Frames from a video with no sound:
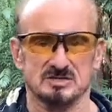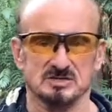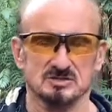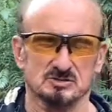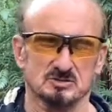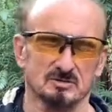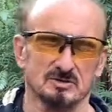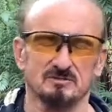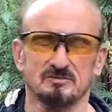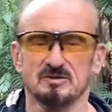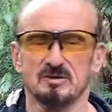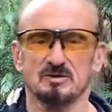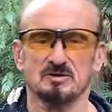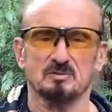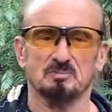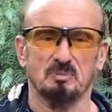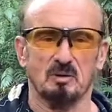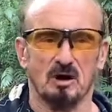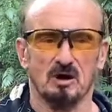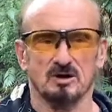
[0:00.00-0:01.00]
So even though the
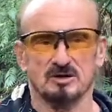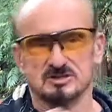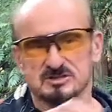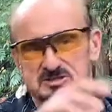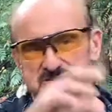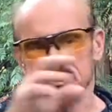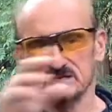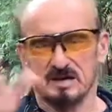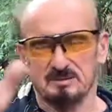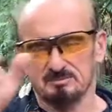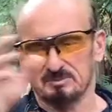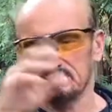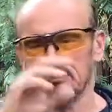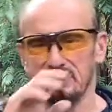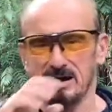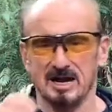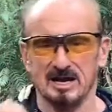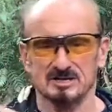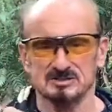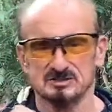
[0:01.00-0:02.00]
park is a couple of
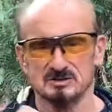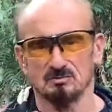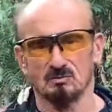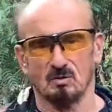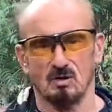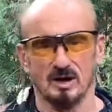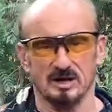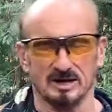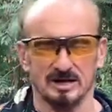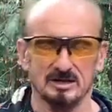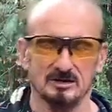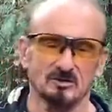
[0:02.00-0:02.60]
miles and walking,